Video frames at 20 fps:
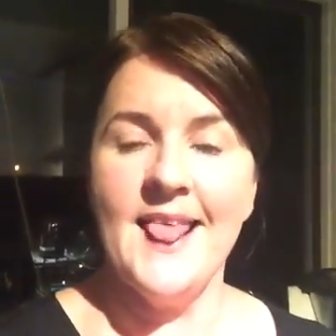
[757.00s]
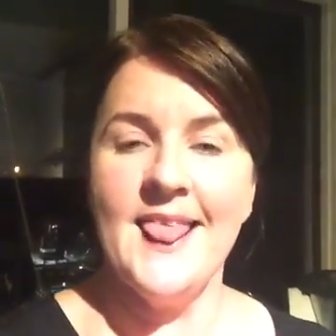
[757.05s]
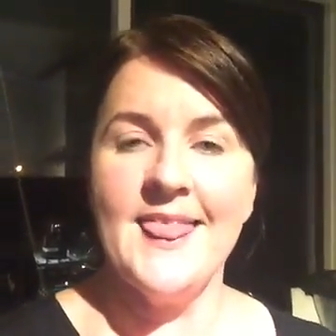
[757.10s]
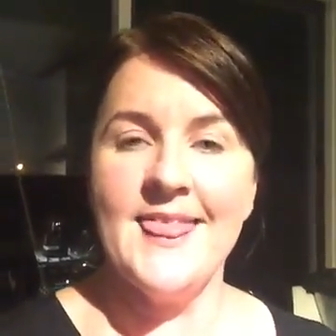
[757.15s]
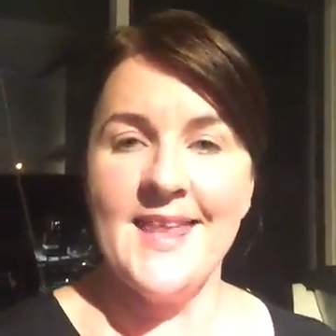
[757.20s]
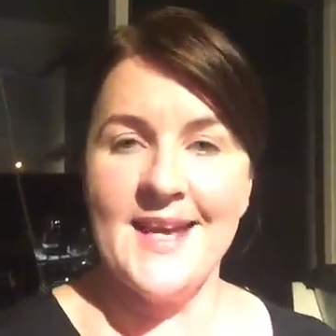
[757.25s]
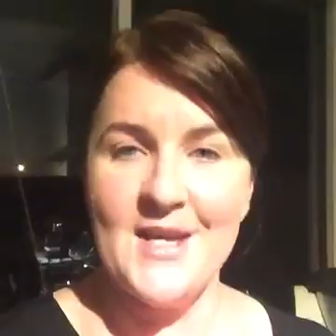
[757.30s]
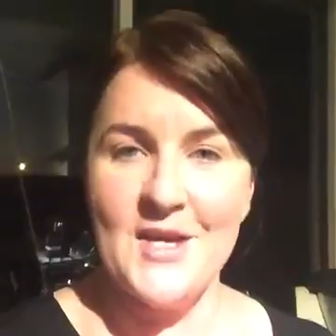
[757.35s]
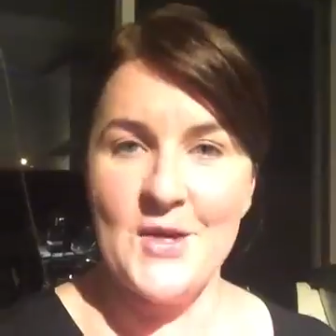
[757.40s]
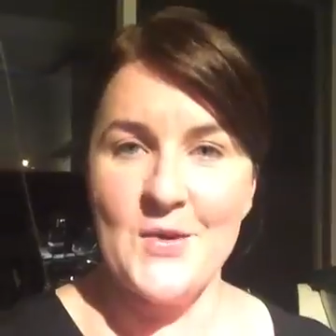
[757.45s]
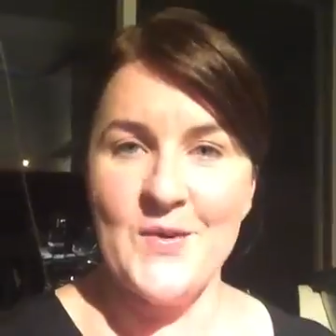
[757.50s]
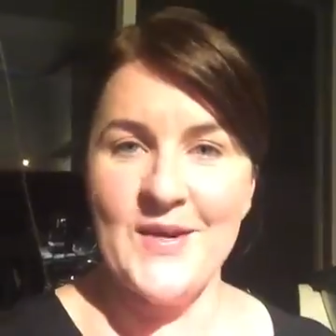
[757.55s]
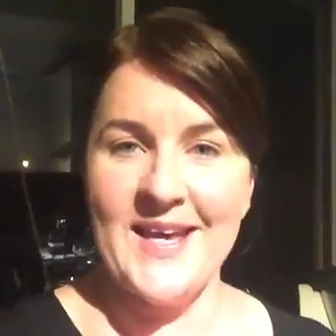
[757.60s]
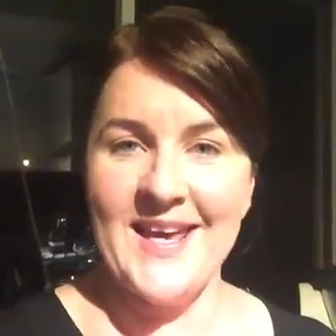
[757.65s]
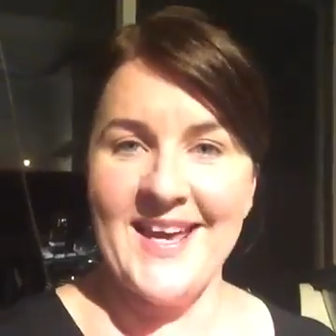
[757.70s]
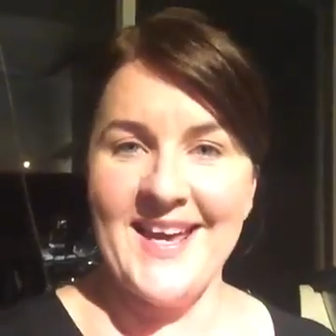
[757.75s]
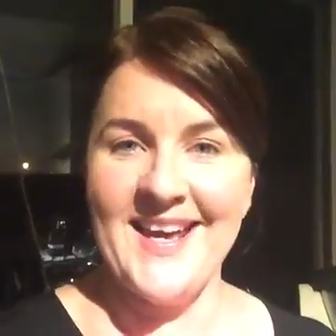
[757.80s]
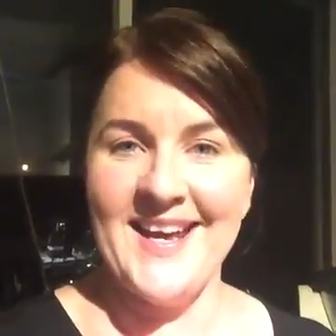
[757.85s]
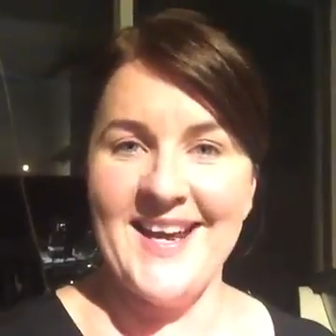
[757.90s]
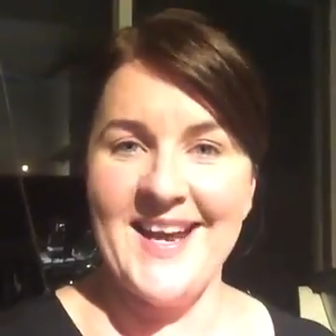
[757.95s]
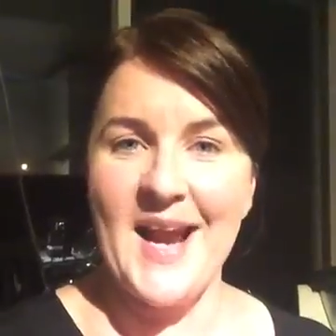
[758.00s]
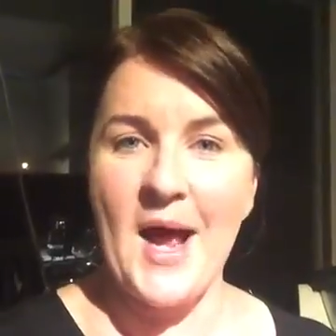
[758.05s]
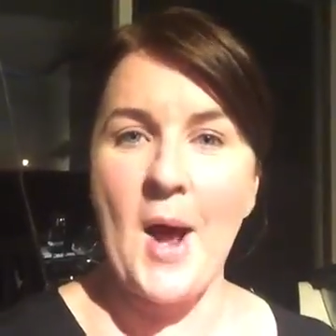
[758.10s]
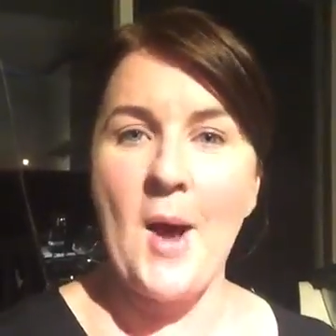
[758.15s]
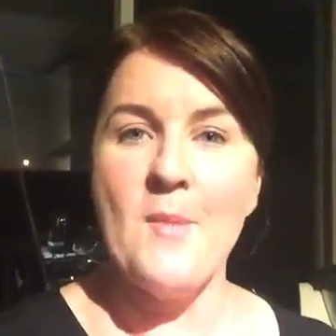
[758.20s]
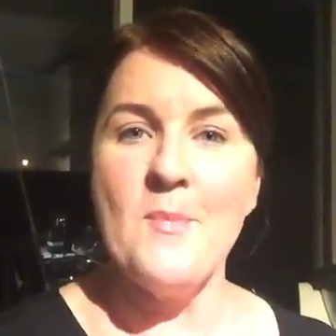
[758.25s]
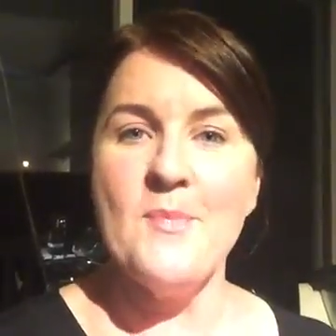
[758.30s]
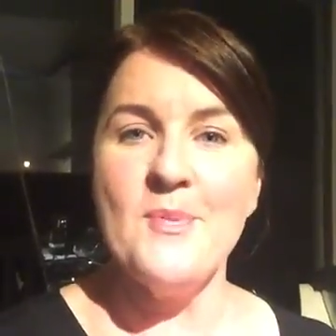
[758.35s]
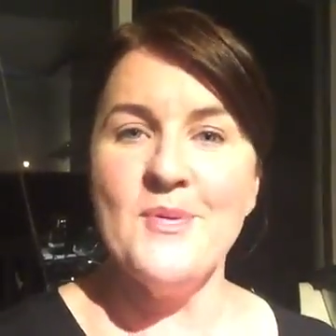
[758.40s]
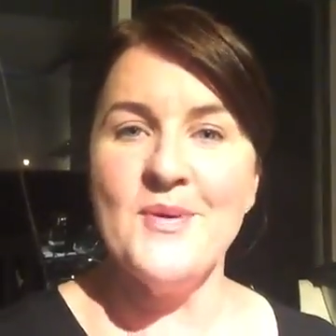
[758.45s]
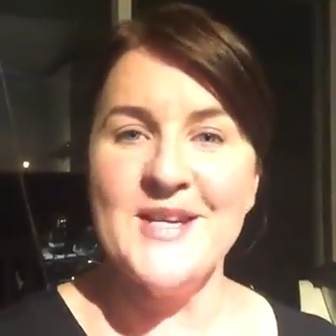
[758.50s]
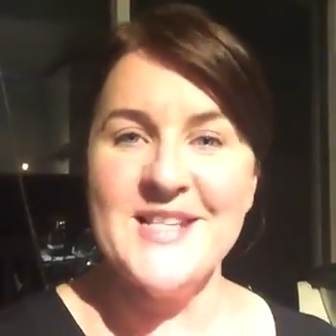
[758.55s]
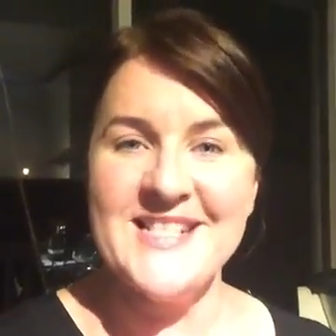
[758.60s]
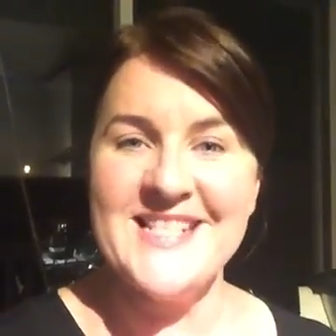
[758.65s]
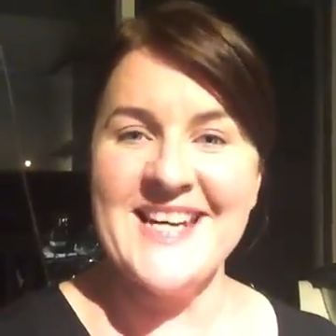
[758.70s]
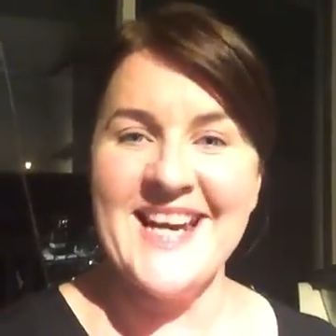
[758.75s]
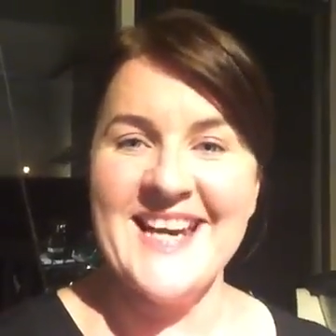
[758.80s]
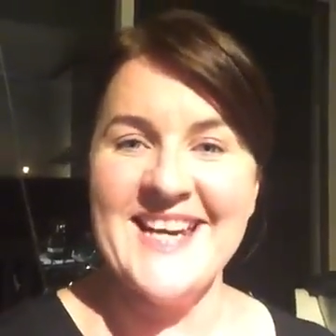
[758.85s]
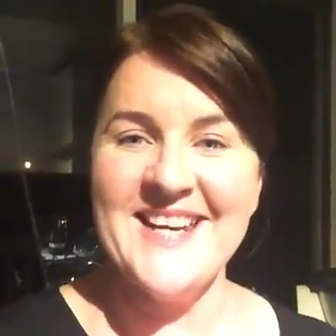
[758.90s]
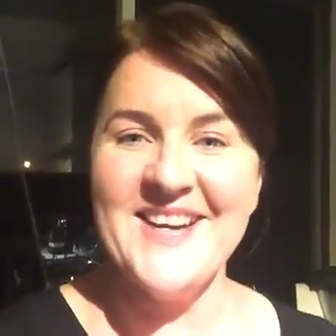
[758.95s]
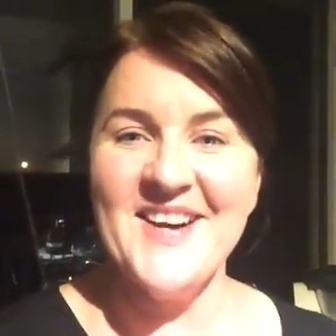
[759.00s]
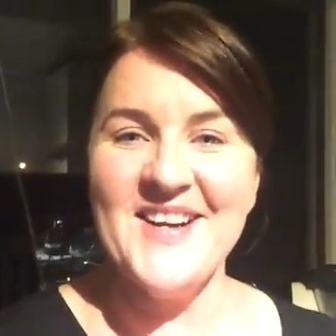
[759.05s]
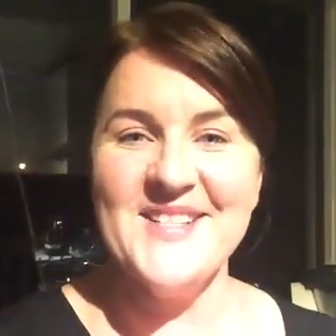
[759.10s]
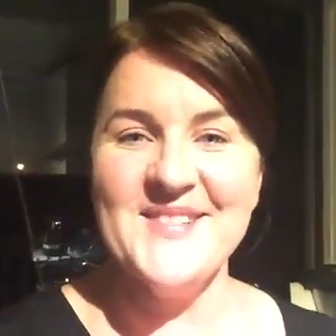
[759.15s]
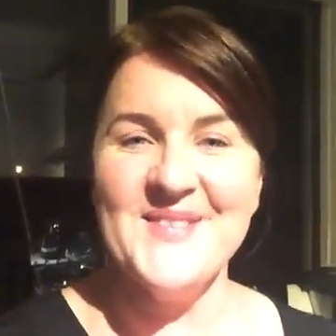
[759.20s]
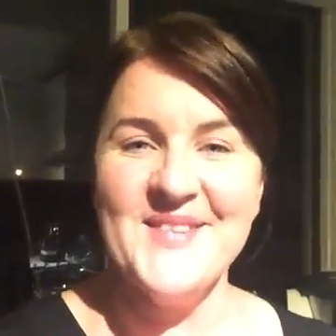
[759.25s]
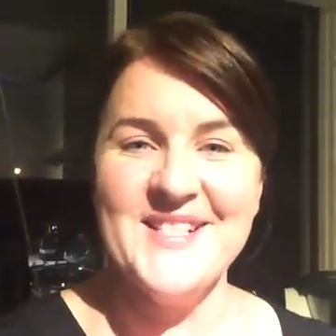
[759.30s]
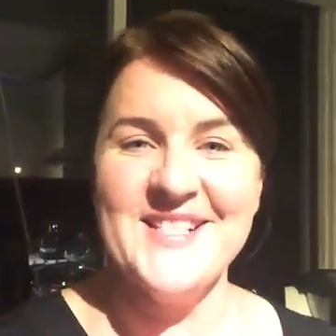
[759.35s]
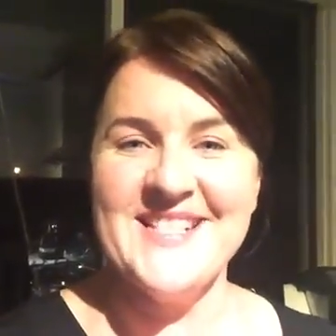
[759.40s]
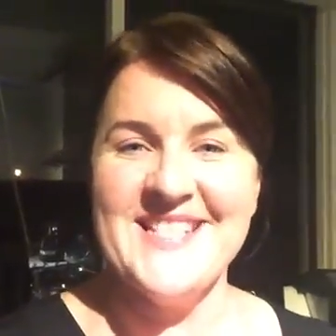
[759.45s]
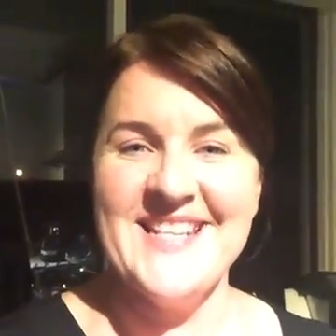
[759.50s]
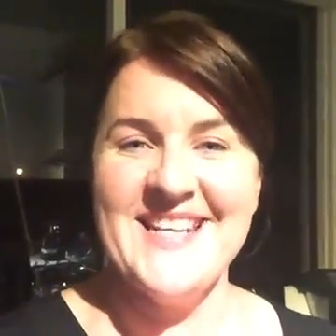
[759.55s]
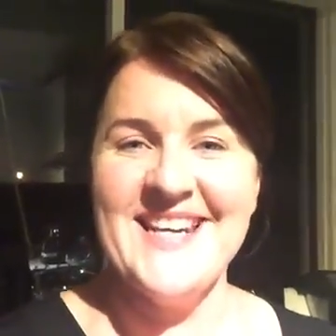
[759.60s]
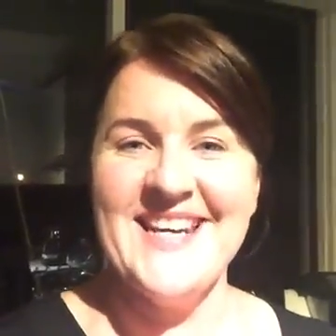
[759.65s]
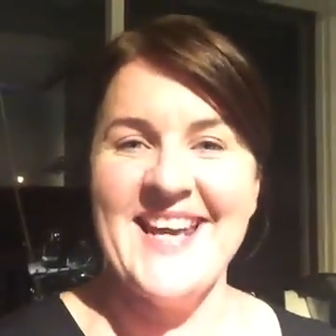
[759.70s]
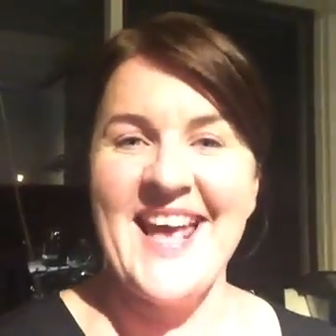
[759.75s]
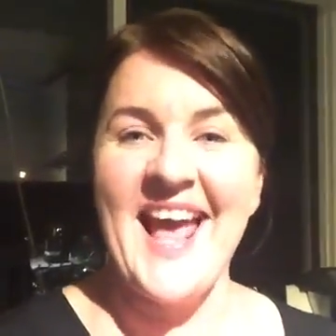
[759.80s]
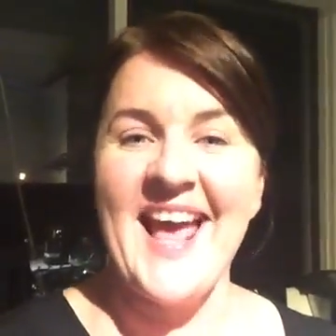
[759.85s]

Thank you again. Appreciate you guys watching,